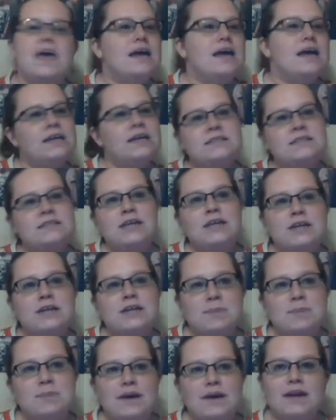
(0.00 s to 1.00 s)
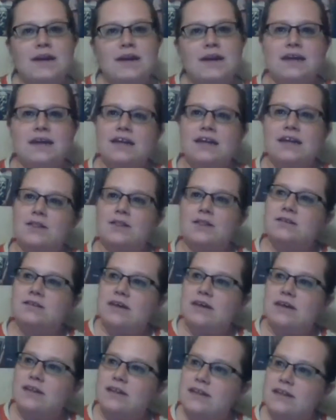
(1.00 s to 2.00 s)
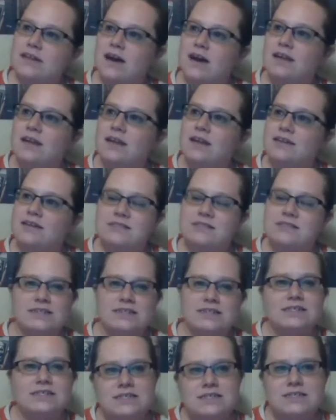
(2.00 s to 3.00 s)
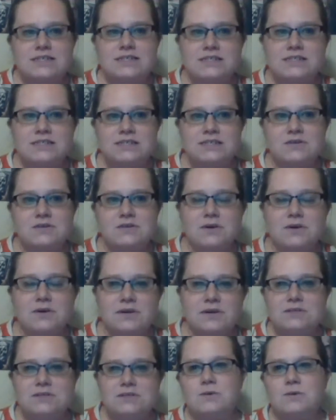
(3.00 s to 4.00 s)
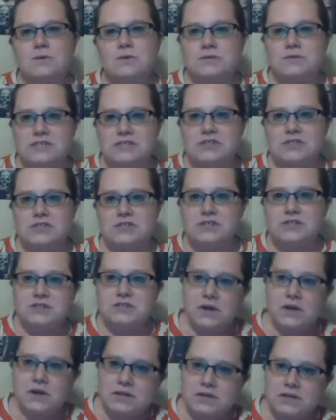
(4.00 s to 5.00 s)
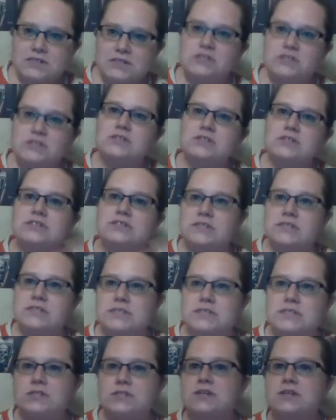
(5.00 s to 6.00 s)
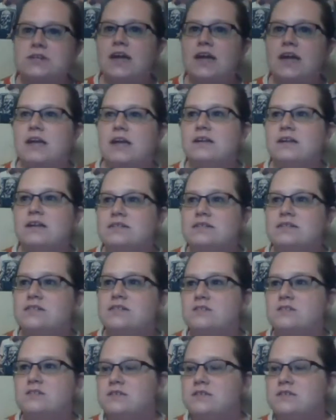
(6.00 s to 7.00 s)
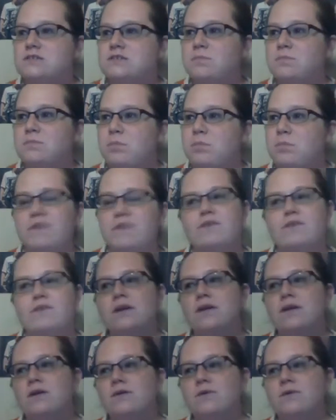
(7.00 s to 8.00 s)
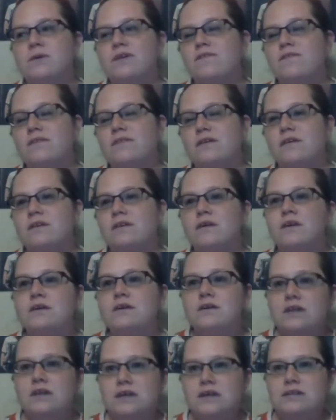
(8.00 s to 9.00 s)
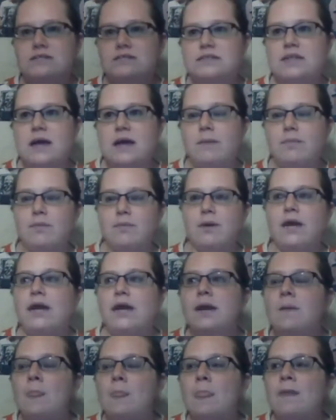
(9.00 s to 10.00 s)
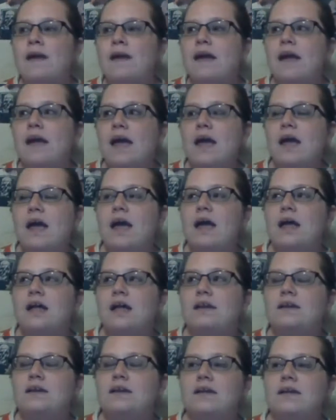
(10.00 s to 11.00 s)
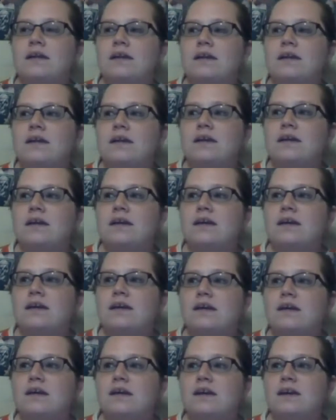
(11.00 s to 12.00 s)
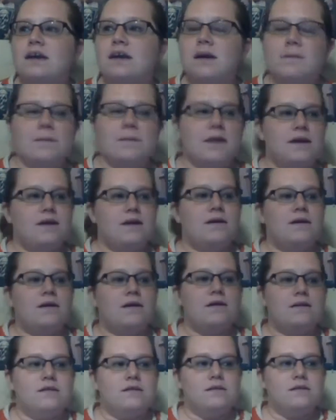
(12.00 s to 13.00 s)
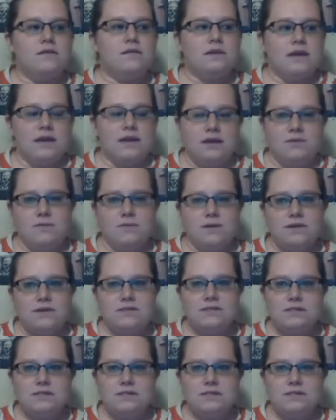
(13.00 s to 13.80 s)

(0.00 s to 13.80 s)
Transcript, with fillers: And he starts playing and he looks out in the audience and he sees, you know, his old teacher, his current teacher, his sister, and his sister's boyfriend or whoever he is at that point. And I'm like, okay, where's